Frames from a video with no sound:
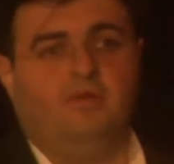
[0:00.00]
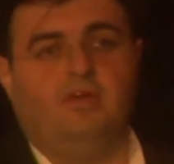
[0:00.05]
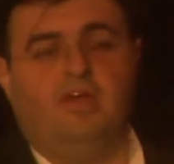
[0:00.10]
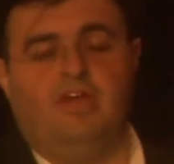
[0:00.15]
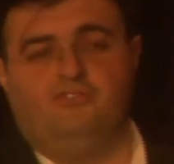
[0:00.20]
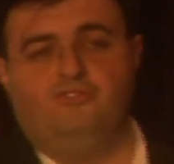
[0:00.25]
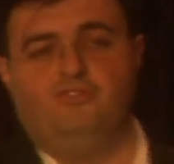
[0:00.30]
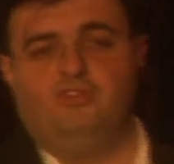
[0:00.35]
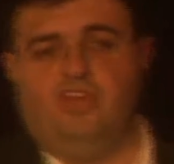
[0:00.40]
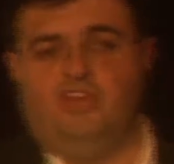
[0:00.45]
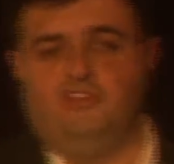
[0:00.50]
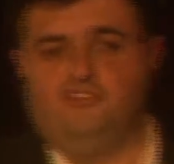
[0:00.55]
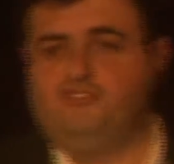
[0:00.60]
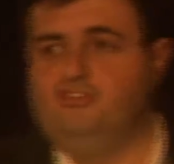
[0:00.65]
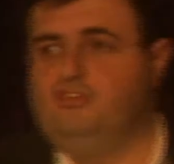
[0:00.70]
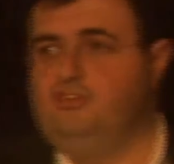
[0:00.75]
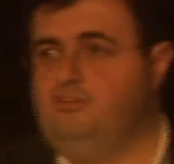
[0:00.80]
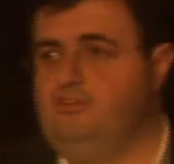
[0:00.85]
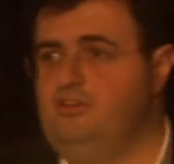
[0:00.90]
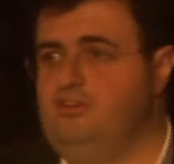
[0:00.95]

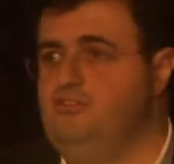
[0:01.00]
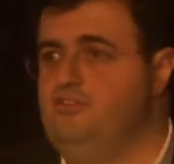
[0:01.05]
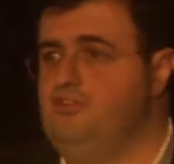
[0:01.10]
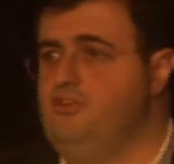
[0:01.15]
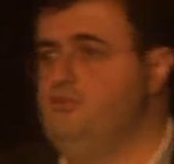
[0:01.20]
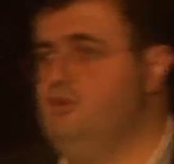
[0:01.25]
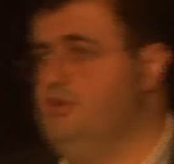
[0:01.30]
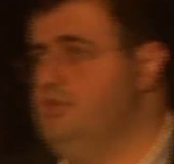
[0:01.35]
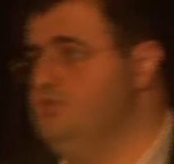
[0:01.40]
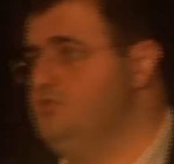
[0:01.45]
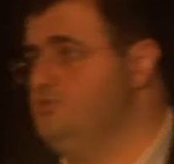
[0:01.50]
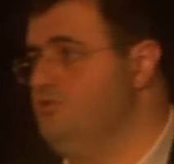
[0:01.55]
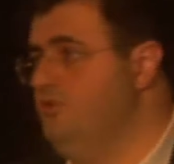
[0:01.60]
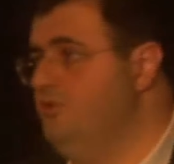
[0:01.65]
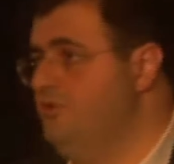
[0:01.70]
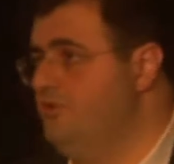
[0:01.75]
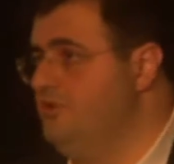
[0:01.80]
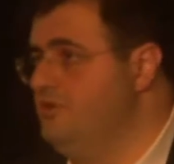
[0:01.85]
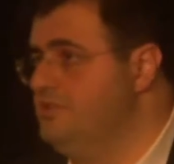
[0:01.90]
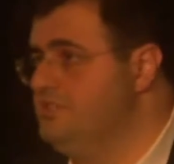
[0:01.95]
education in the US
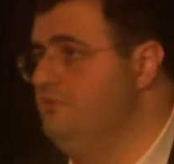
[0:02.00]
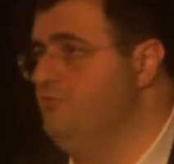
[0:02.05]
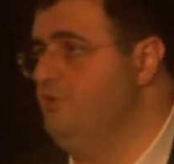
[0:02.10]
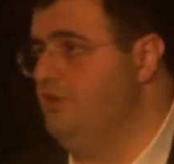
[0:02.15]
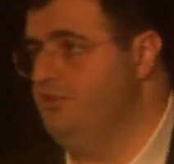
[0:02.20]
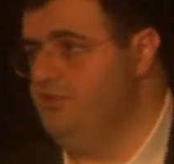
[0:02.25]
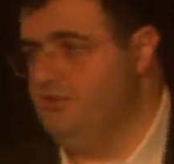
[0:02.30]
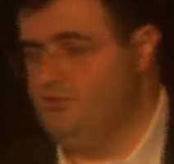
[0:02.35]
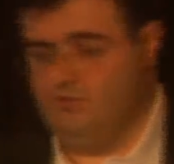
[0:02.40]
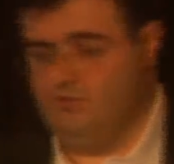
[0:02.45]
or somewhere in the